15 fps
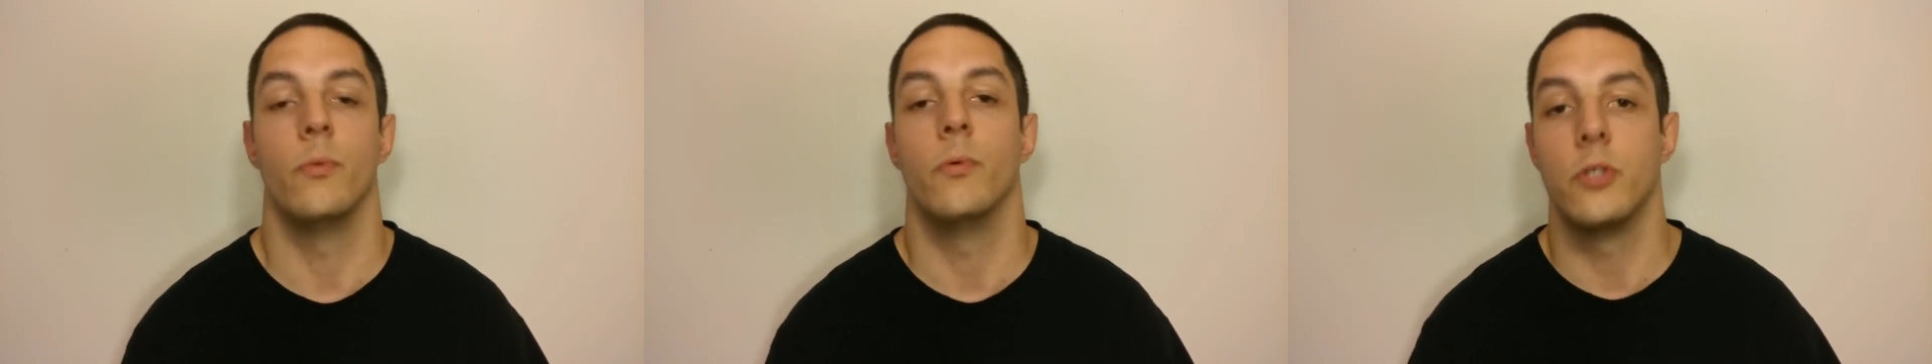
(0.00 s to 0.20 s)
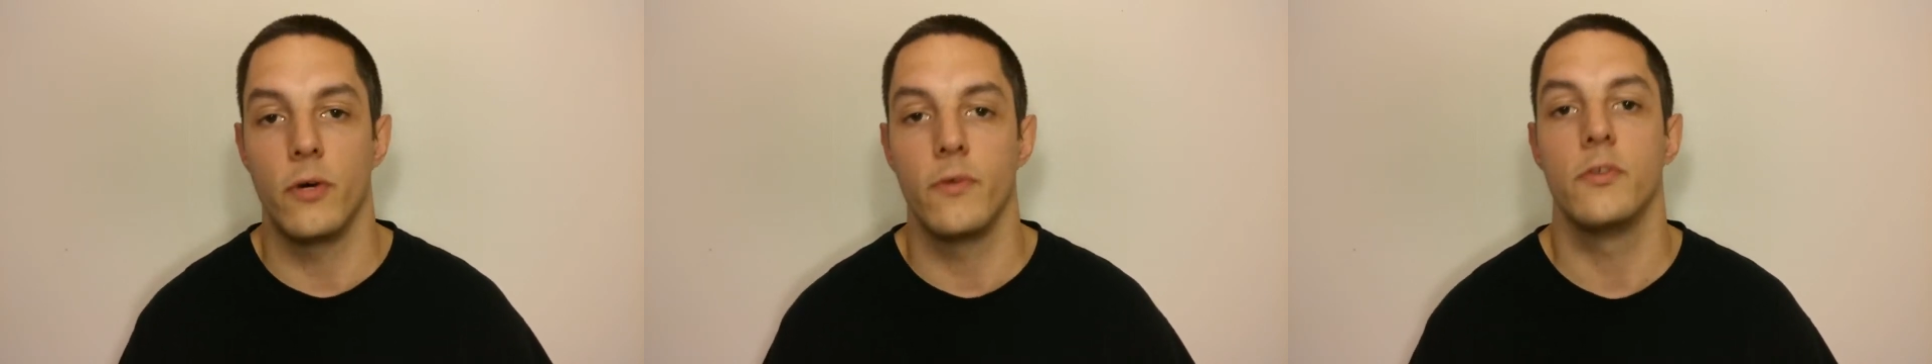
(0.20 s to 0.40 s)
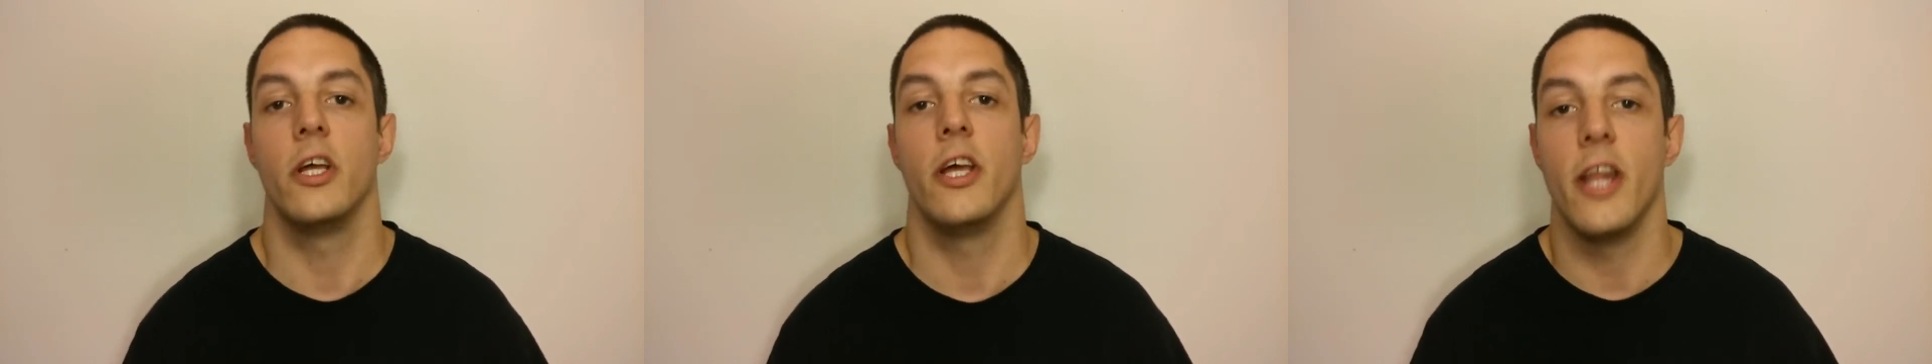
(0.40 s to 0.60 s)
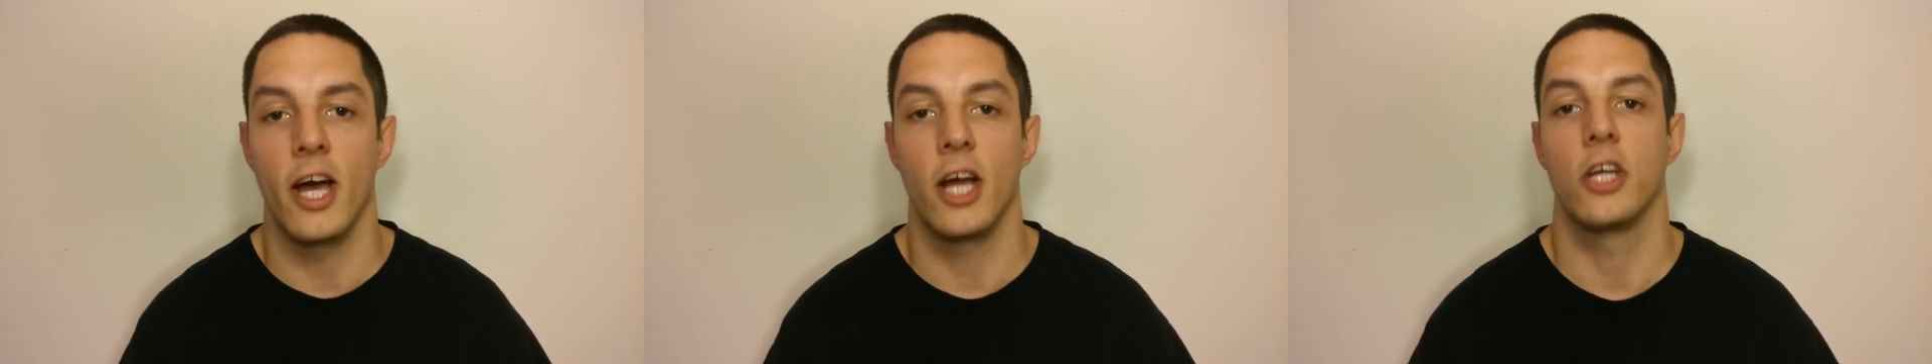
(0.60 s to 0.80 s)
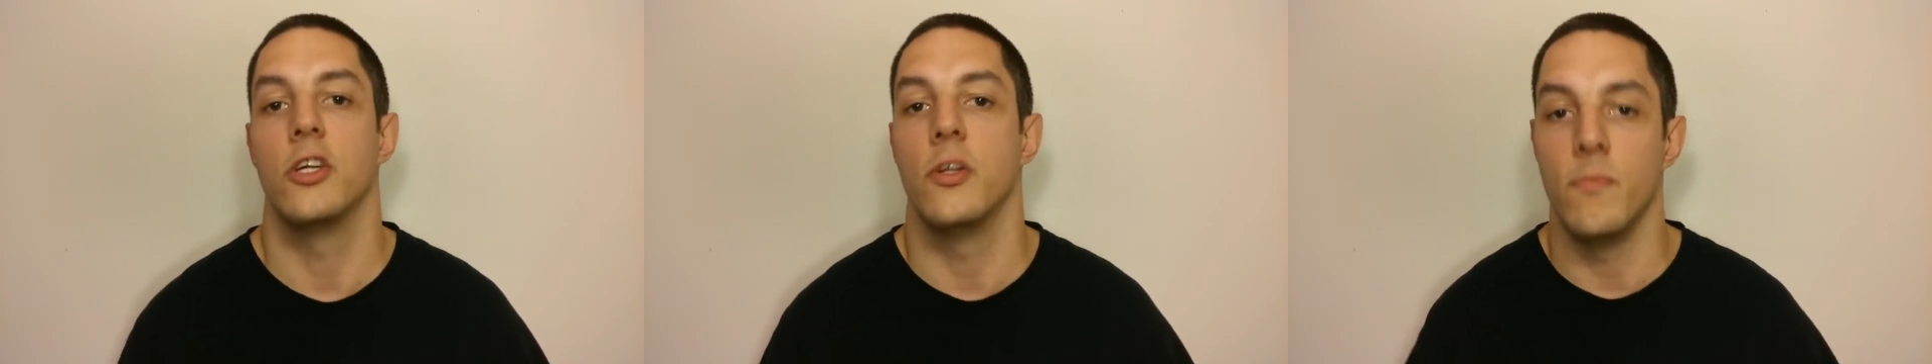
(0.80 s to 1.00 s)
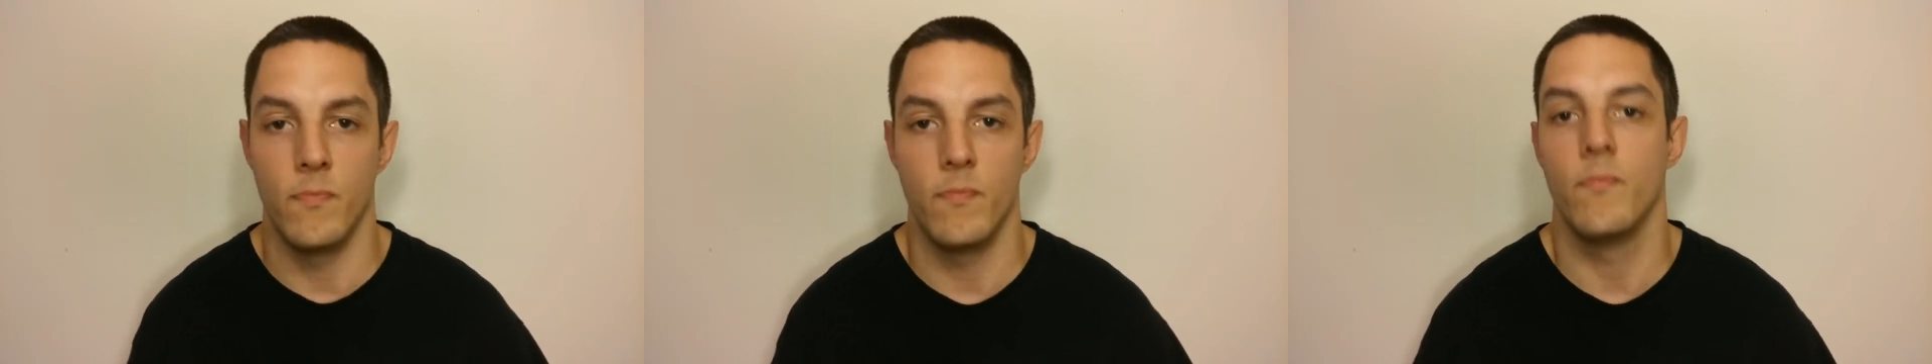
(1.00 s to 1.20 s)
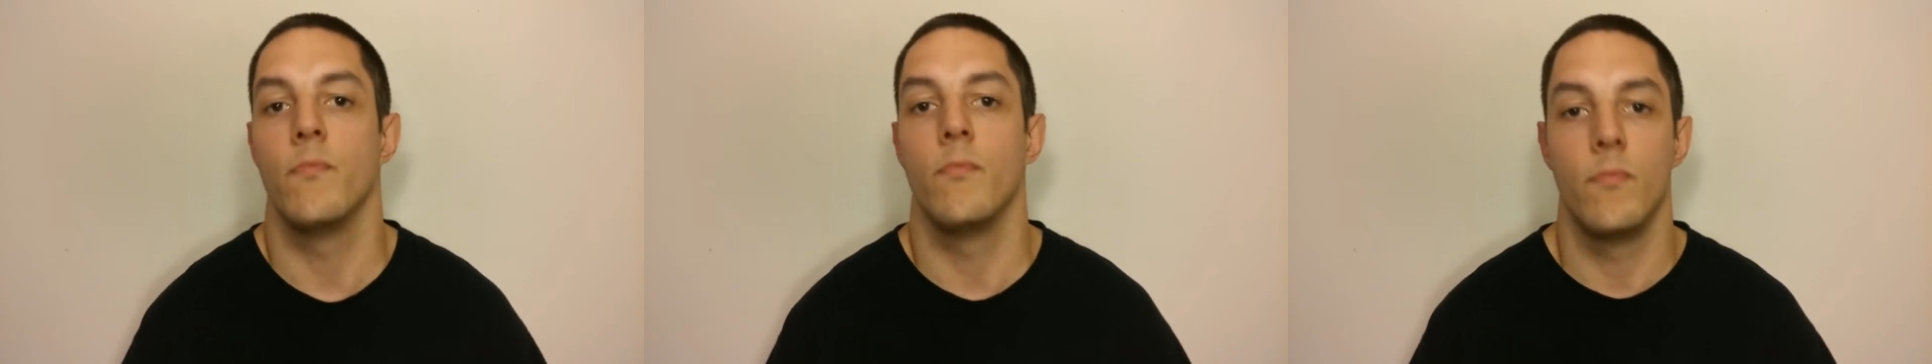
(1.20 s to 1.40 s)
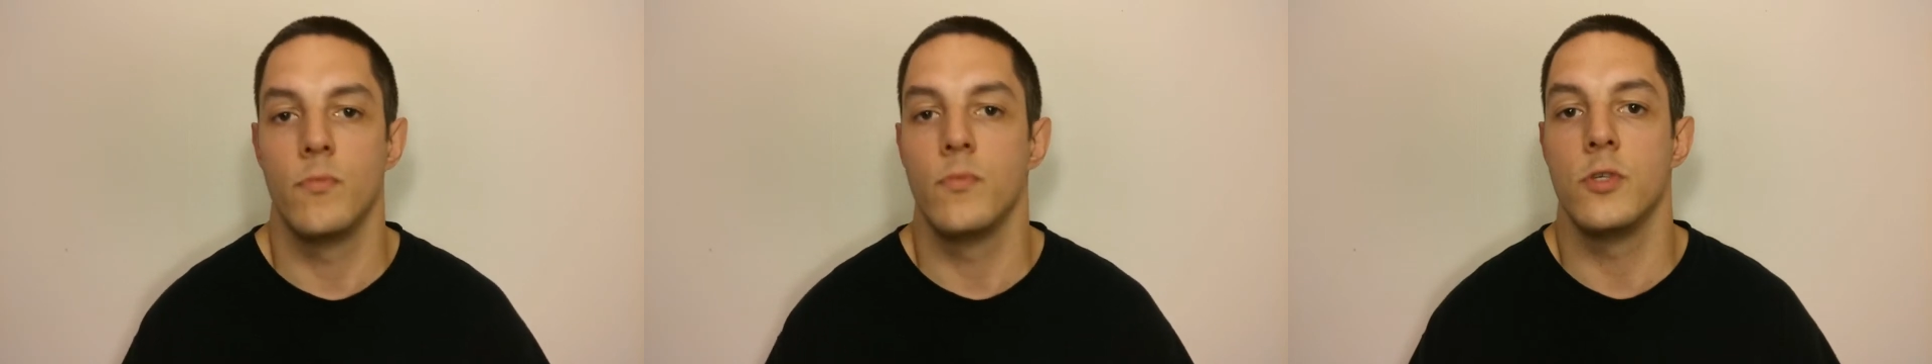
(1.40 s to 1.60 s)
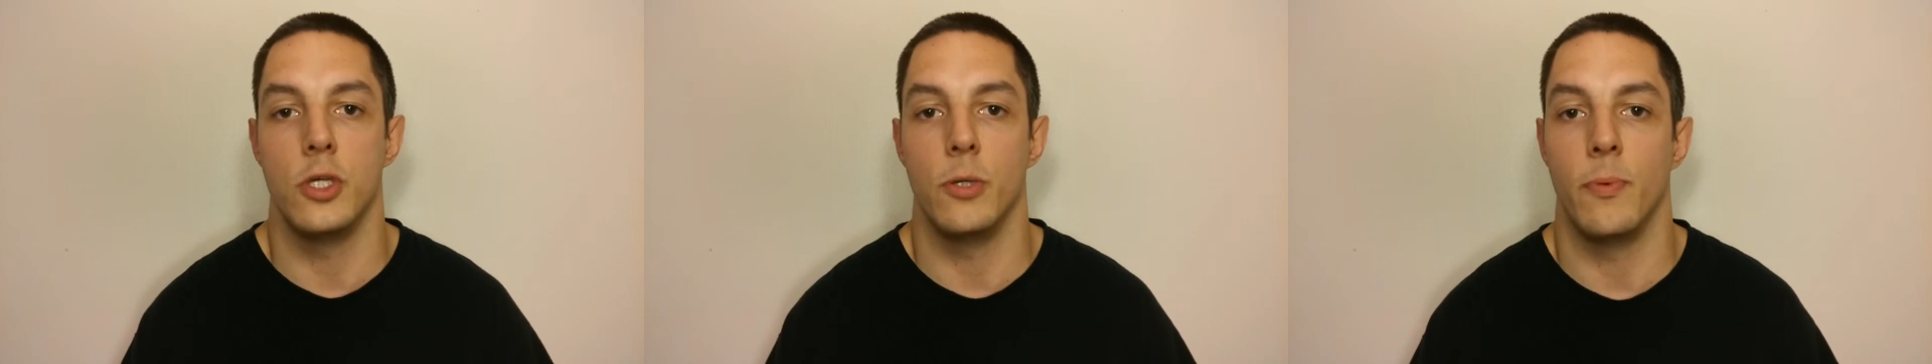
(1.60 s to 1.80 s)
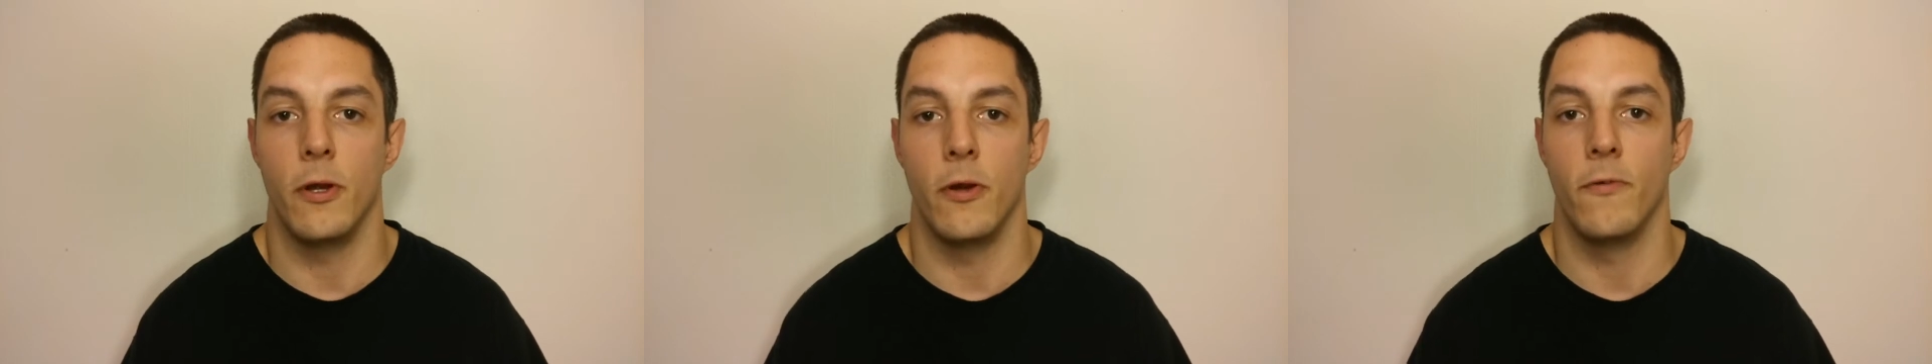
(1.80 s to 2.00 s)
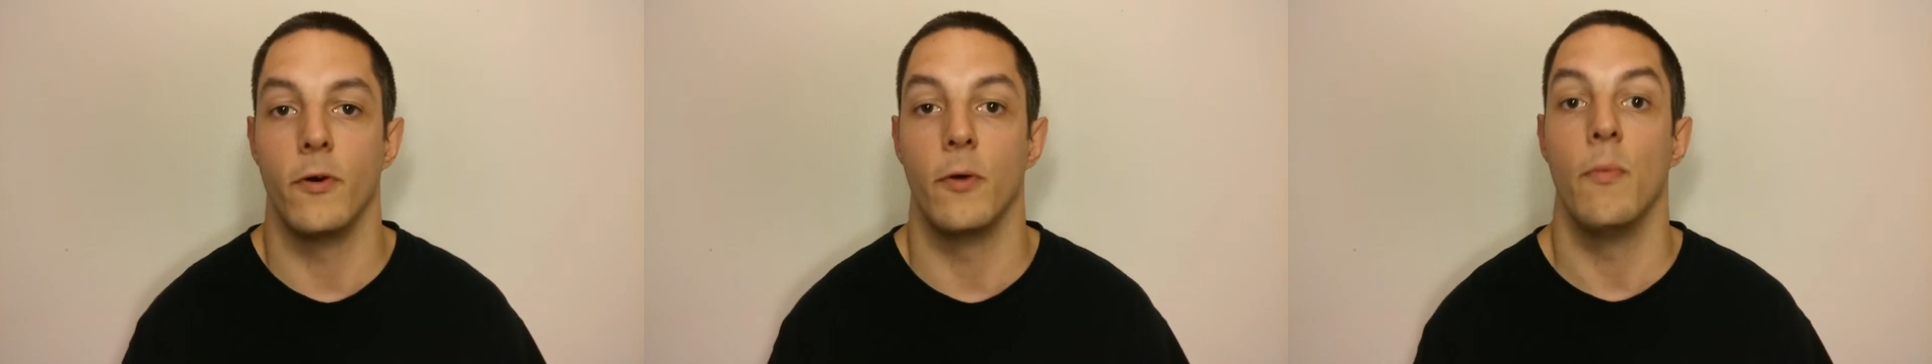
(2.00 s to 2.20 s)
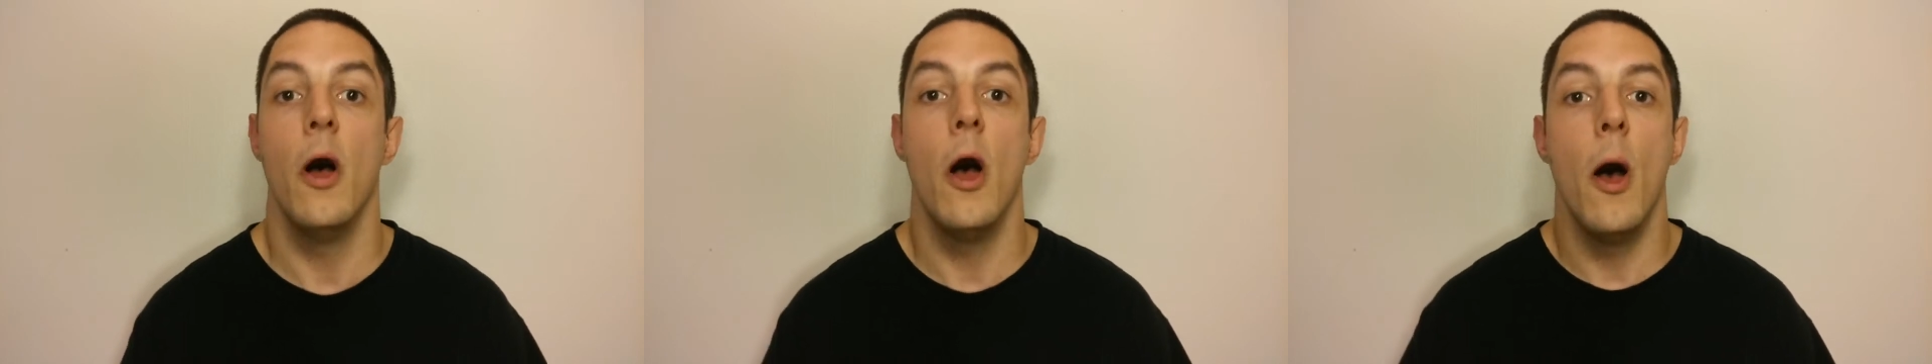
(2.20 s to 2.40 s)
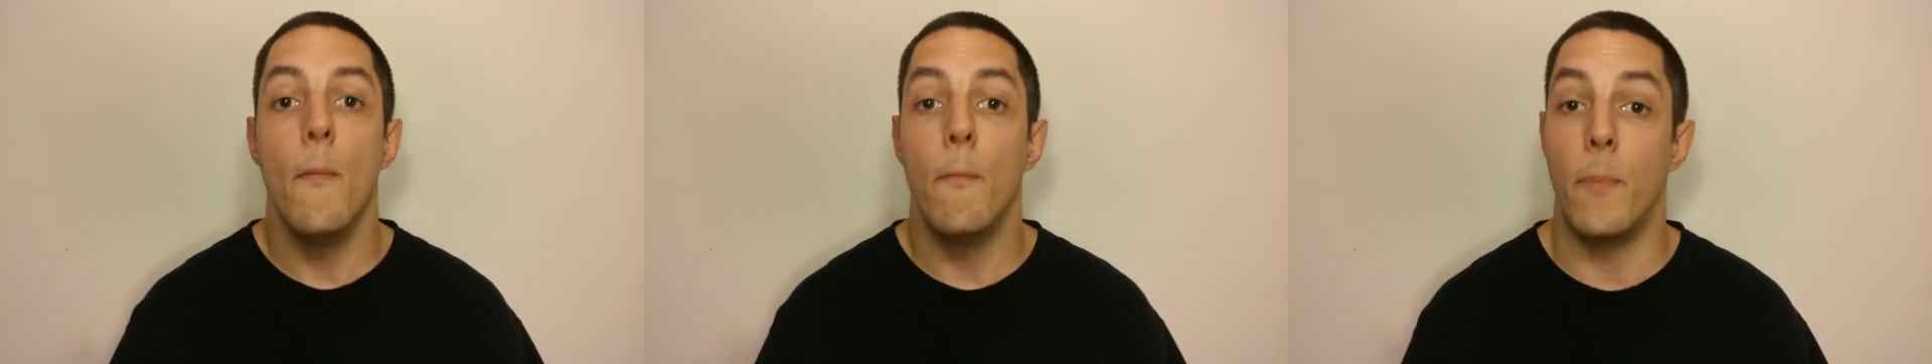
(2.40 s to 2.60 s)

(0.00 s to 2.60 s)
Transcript: It was obviously an action superhero film,